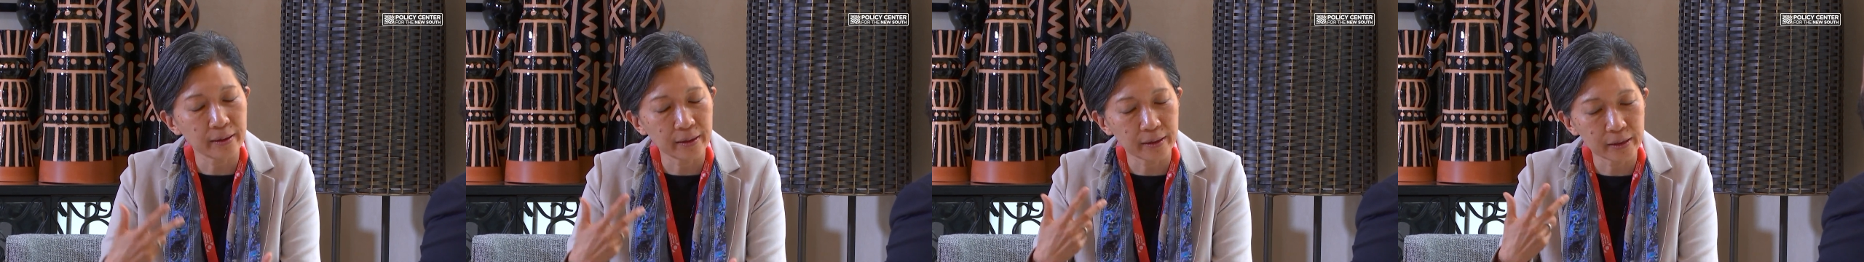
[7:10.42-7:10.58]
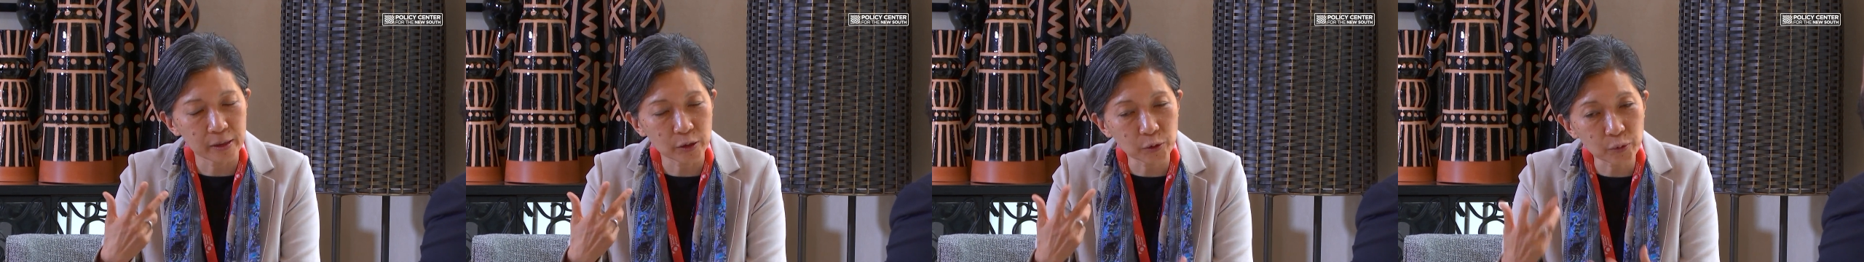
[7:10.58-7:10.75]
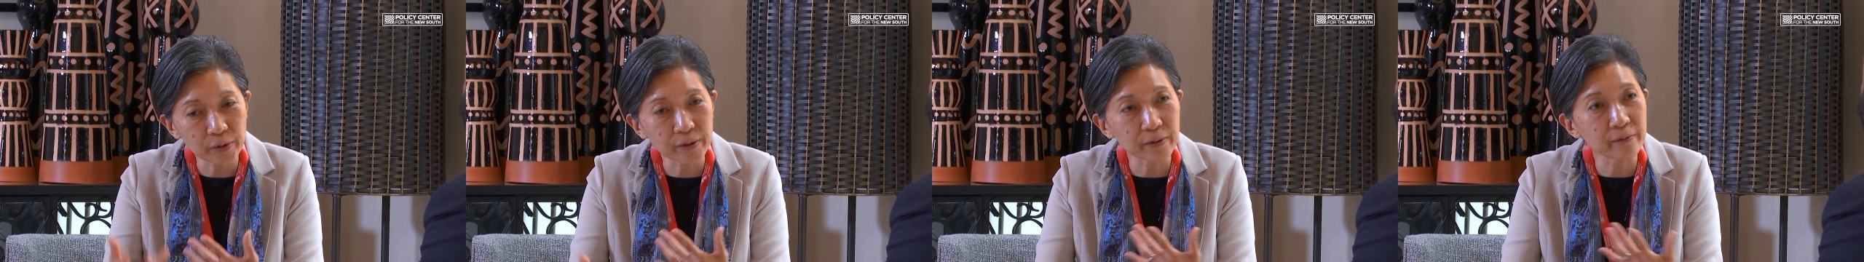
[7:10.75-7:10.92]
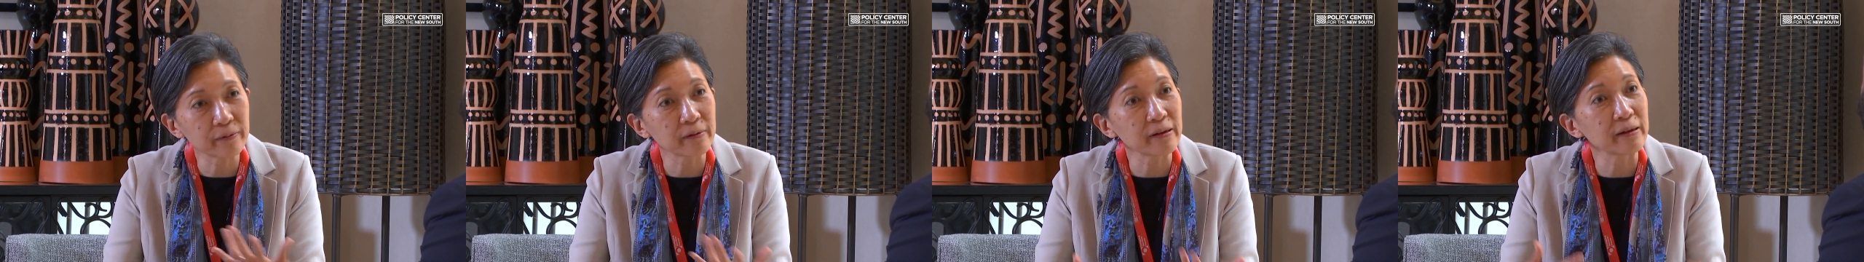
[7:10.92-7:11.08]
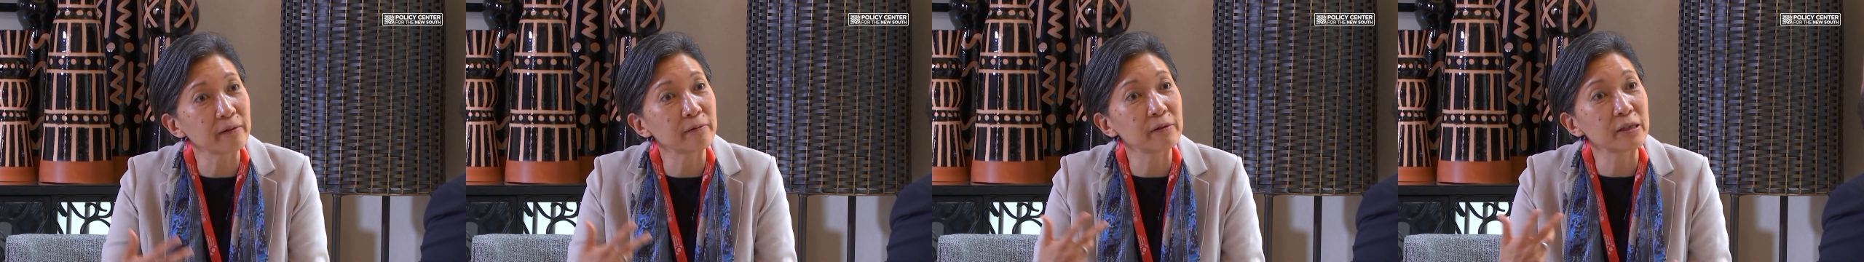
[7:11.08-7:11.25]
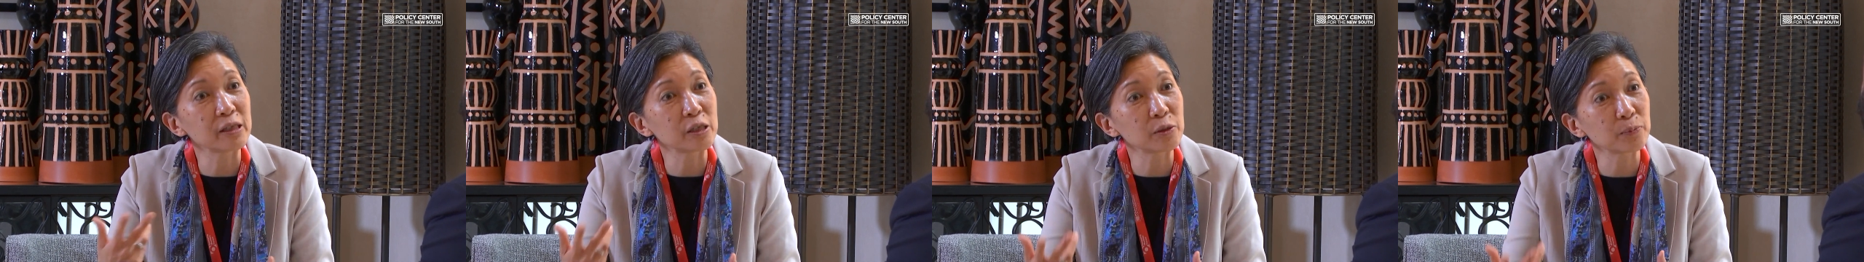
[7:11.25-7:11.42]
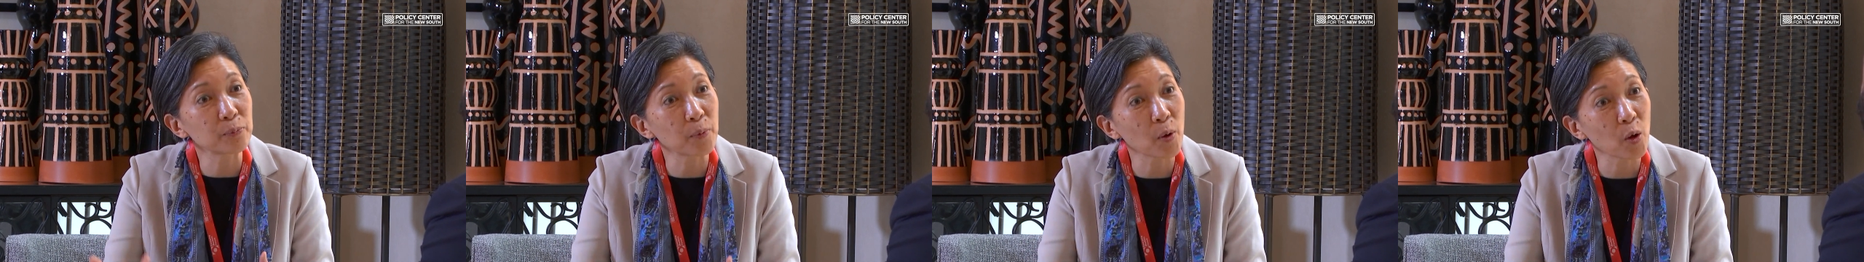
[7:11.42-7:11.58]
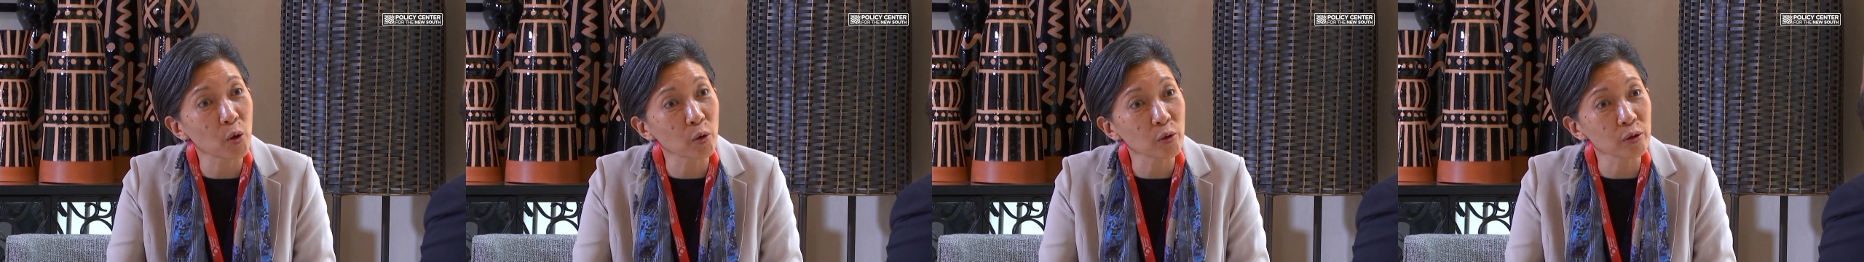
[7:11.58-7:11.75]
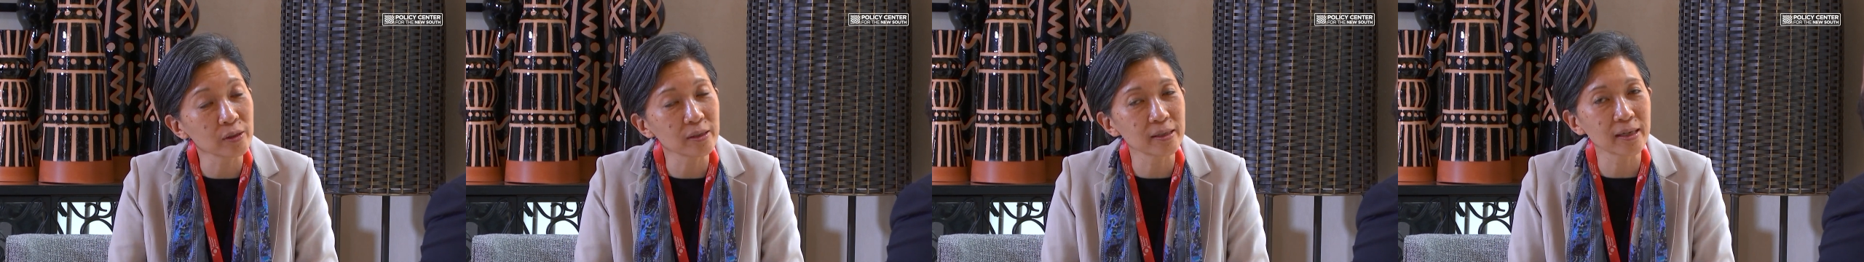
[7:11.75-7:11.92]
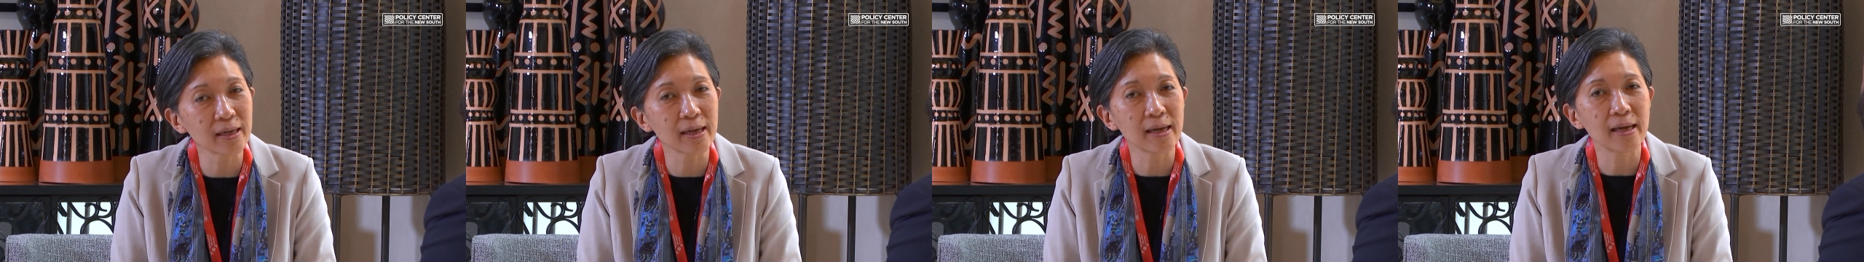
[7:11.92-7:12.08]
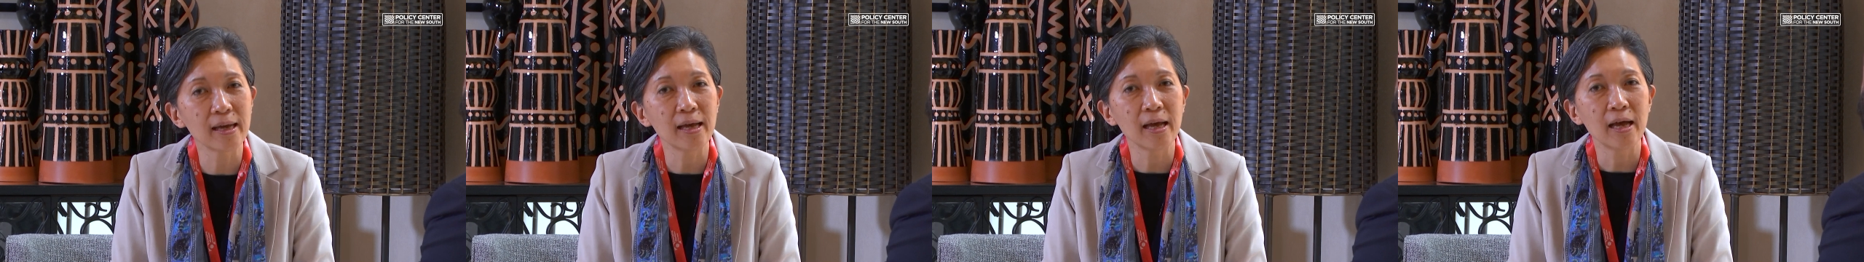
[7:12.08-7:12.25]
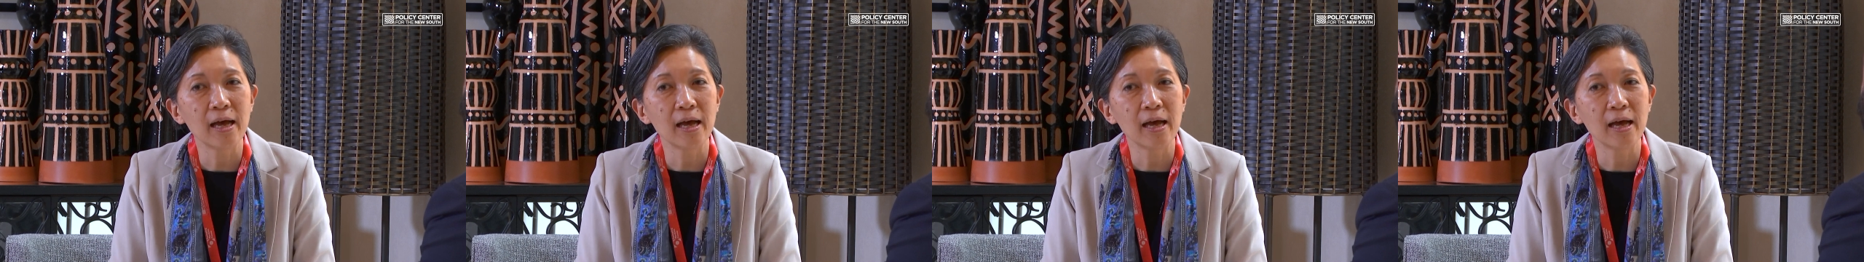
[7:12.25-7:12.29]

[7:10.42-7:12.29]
swiftly respond.